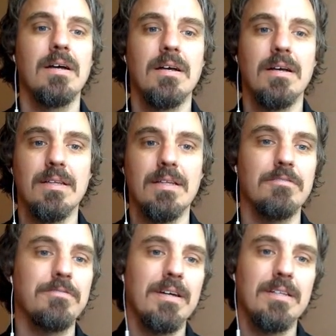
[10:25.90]
And then the
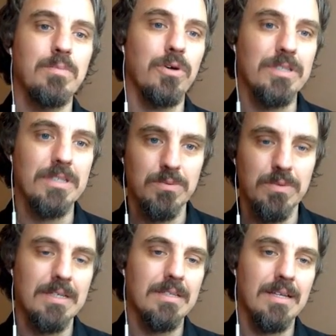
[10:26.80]
final point is
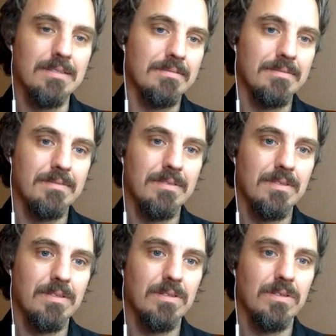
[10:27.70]
when he then
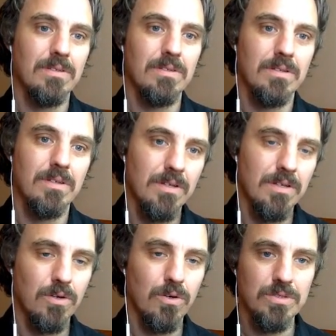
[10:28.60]

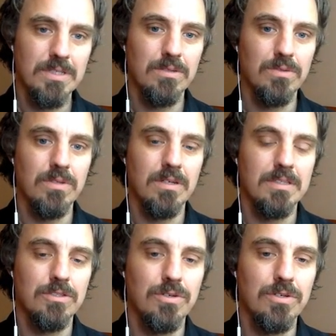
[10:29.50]
goes into
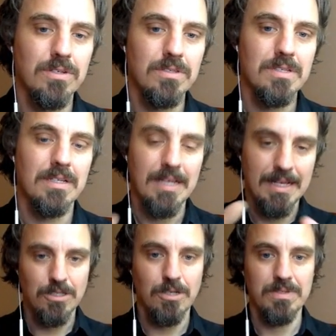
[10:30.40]
like the circles, and he
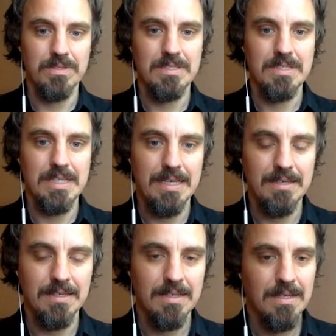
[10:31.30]
ends up with
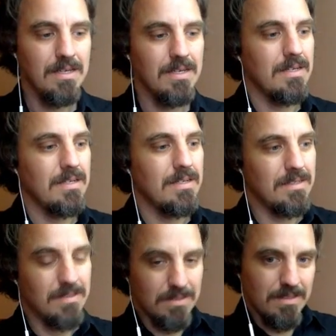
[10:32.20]
seeing,
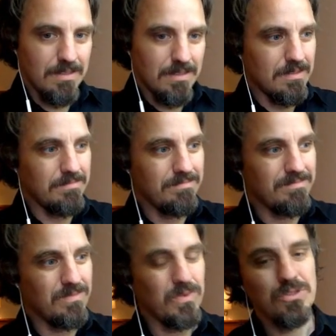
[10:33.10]
what
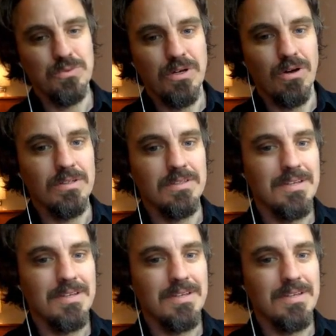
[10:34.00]
should we call it?